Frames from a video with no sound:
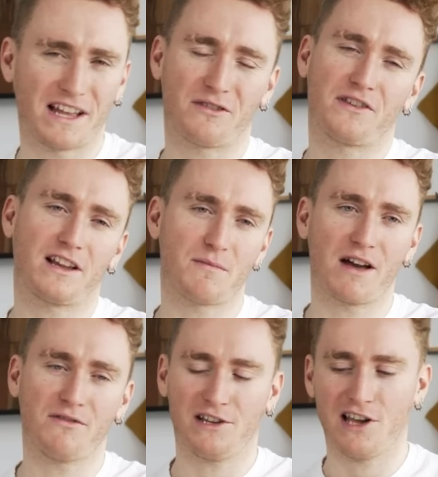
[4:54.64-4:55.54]
But that thing
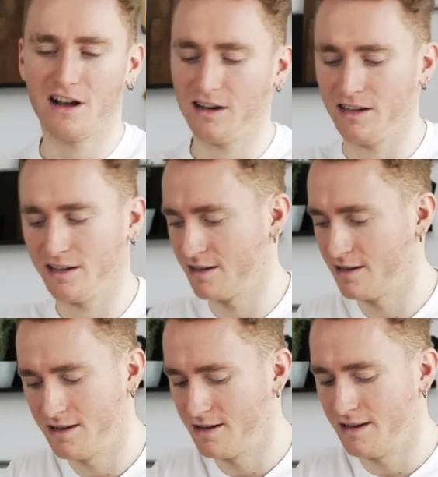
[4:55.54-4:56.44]
about the garlic,
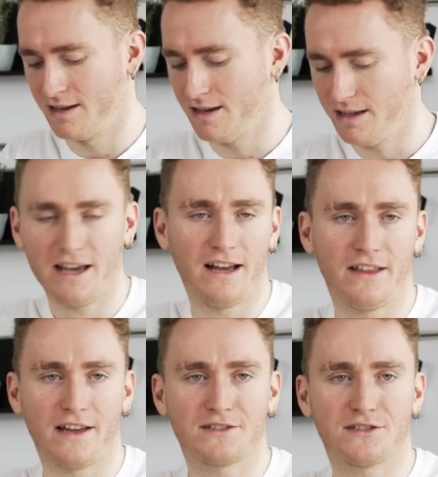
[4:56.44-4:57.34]

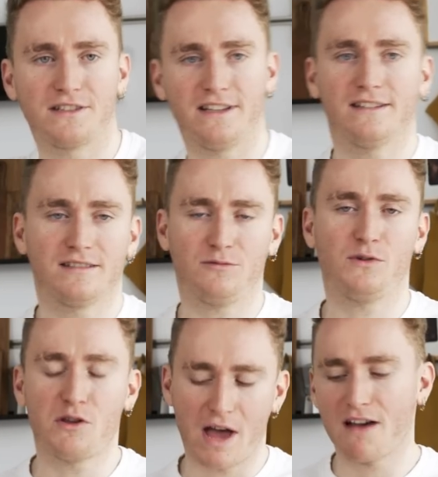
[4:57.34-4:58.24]
yeah, that's
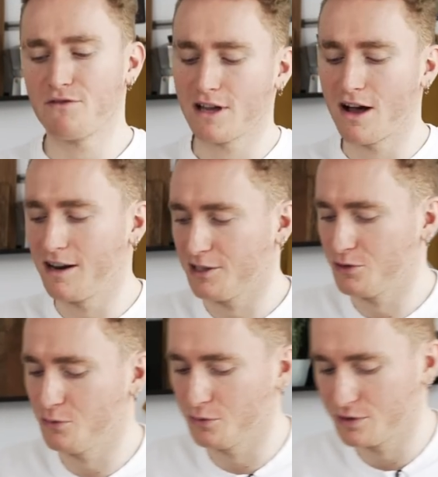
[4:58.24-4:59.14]
when you have the garlic
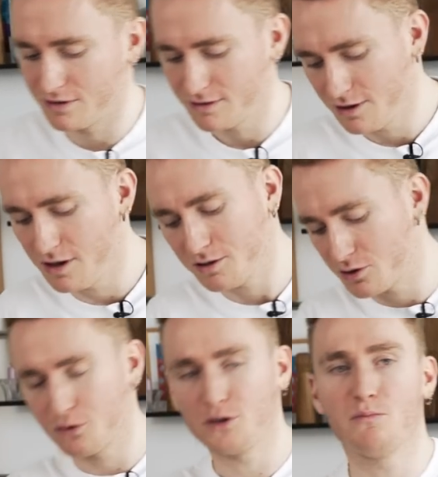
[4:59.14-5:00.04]
sauce,
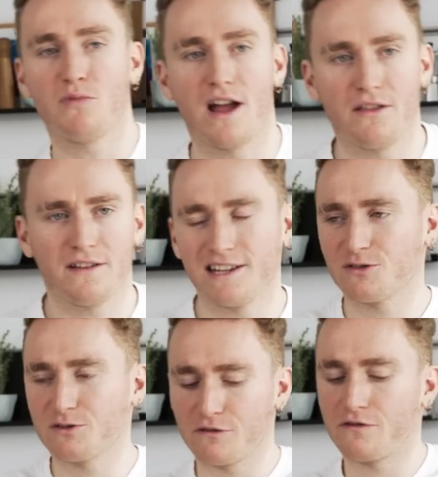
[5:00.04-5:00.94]
it's on your breath
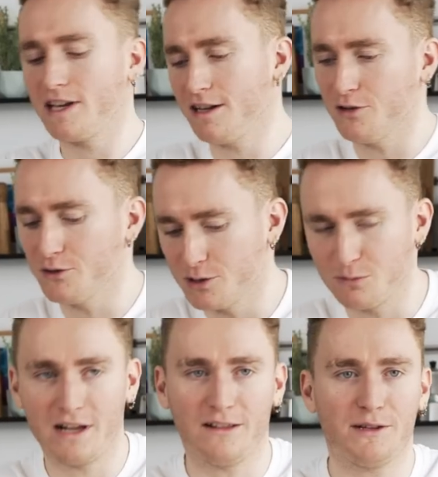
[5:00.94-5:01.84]
on your fingers as
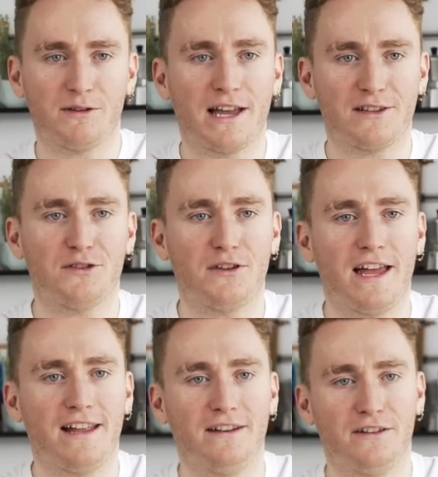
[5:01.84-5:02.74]
well, and you get to the
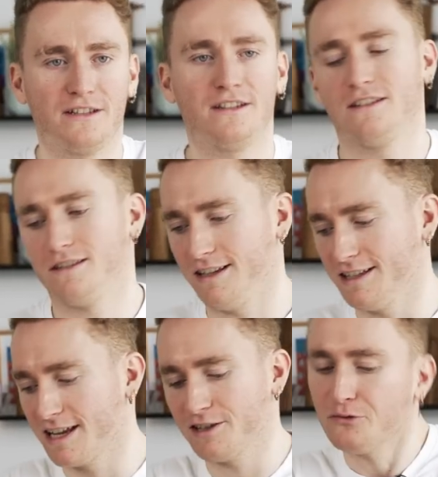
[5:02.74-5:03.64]
end and
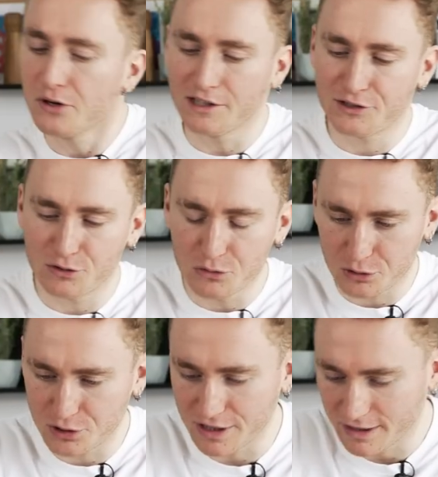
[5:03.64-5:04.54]
it gets really
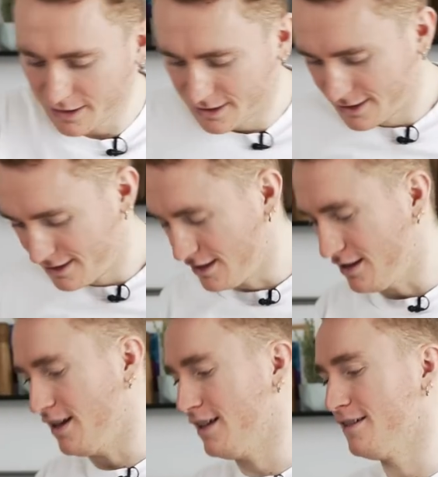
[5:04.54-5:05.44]
saucy,
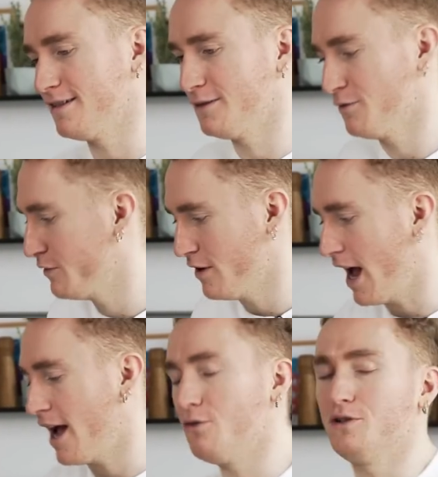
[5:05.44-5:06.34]
and then for
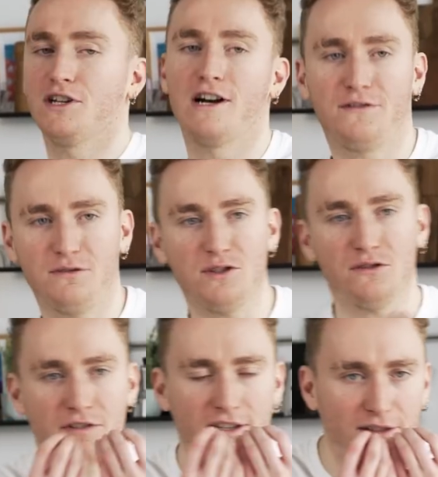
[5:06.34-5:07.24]
hours afterwards
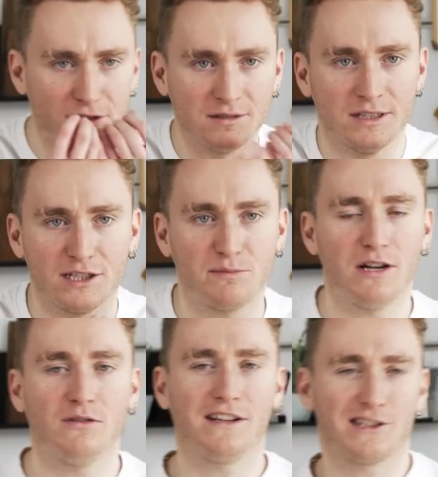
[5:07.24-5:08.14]
your fingers
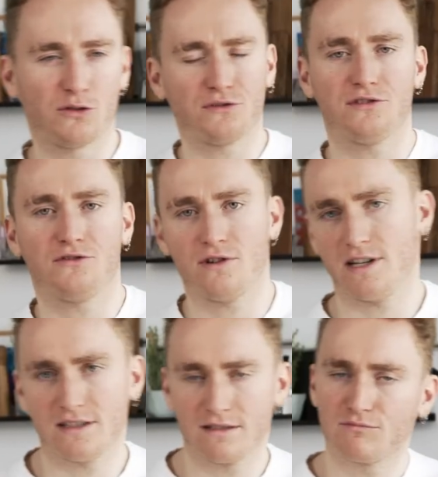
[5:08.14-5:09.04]
smell like
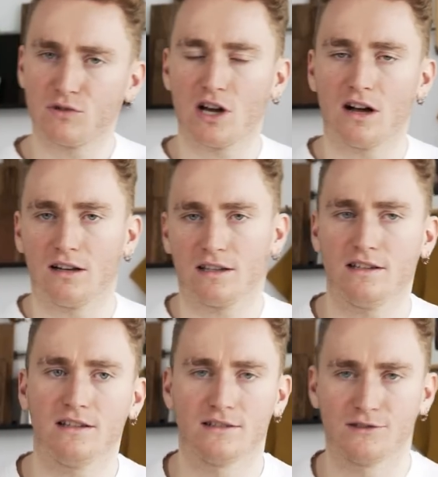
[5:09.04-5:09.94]
concentrated
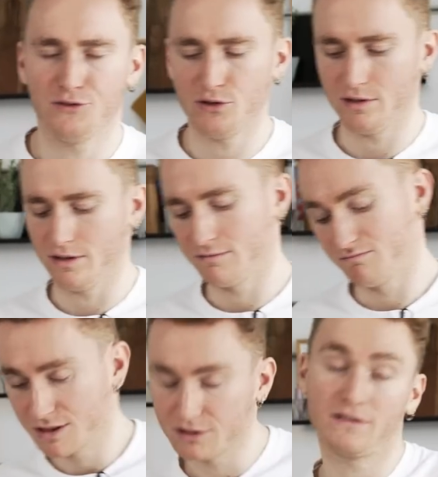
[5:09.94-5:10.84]
garlicky doner.
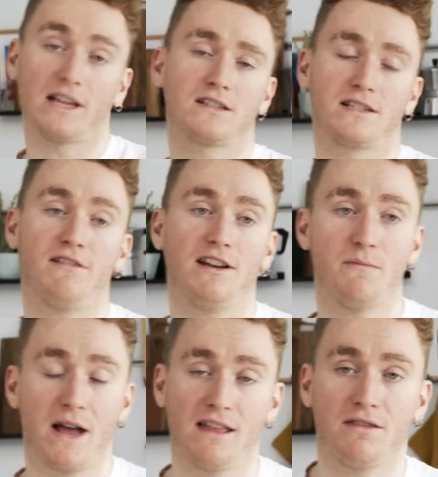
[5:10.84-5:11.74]
It's not necessarily a
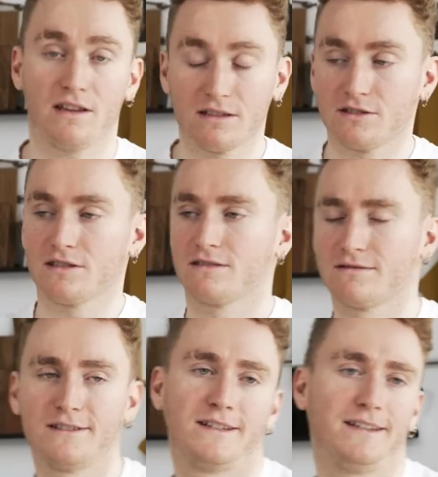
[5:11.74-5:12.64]
bad thing, just,
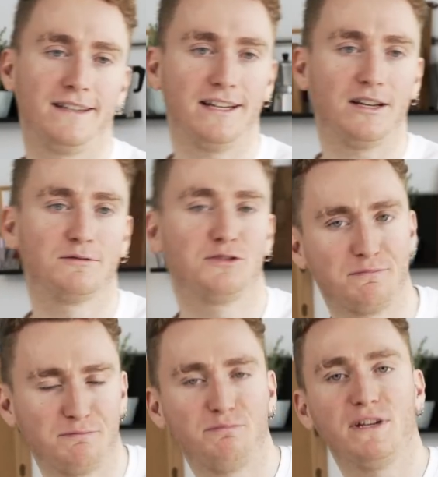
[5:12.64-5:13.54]
you know,
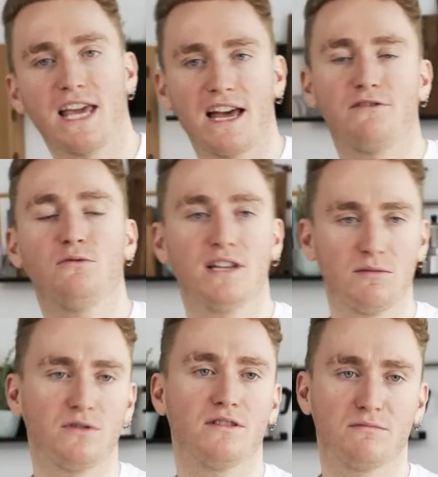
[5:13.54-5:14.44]
be careful where you
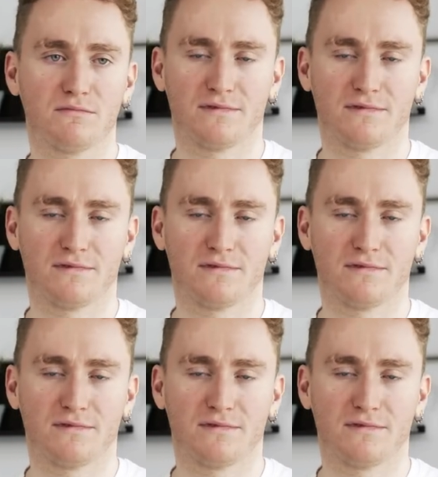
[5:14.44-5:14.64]
put them.